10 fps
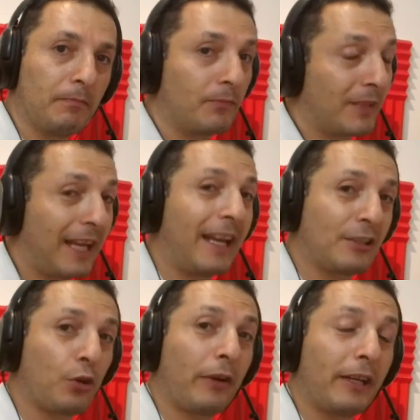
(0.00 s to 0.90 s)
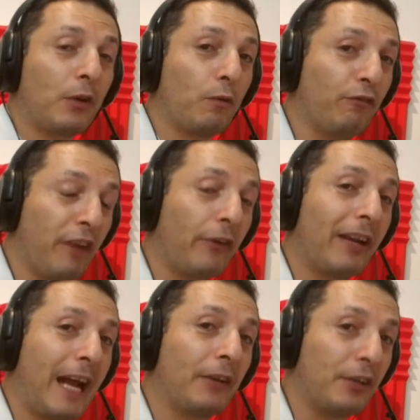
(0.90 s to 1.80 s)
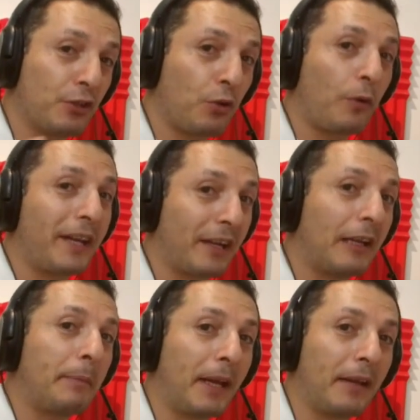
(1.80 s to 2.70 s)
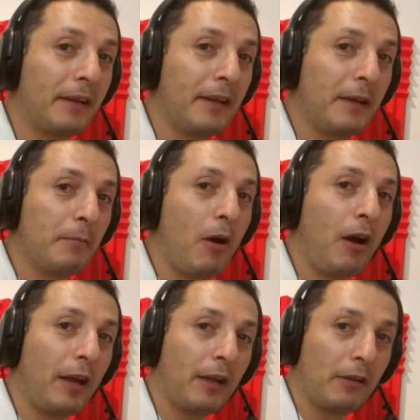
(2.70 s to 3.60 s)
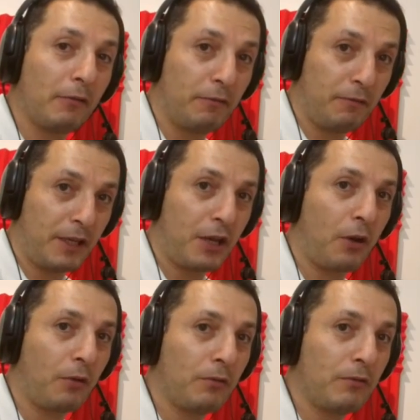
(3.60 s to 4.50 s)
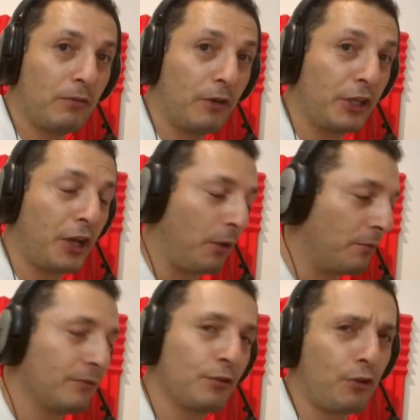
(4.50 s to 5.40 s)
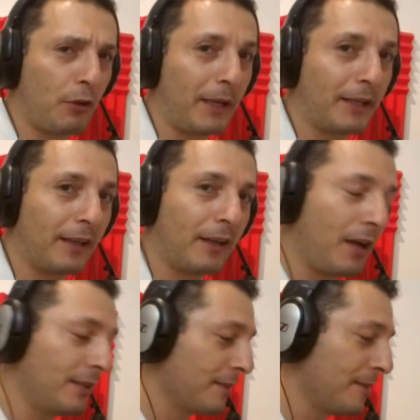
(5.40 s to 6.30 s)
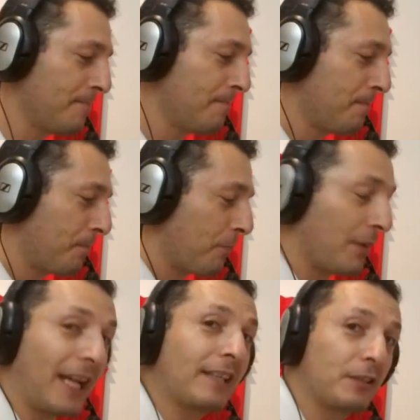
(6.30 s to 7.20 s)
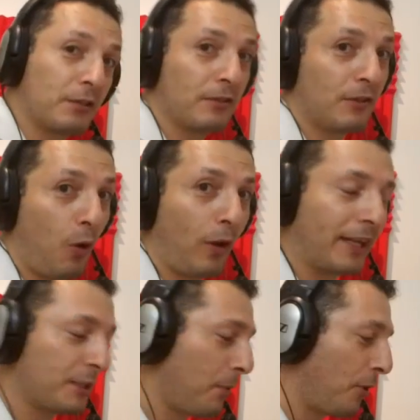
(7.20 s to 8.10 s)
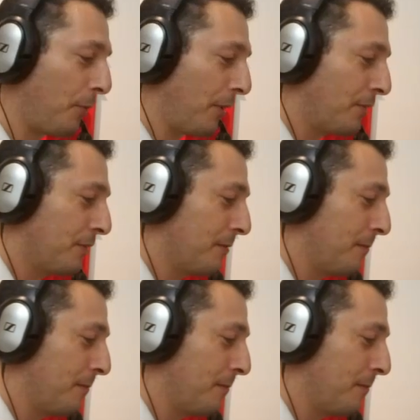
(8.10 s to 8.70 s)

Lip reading: Then that's already very loud and it's already clipping my audio. Sorry about that, guys, but that's the whole experiment.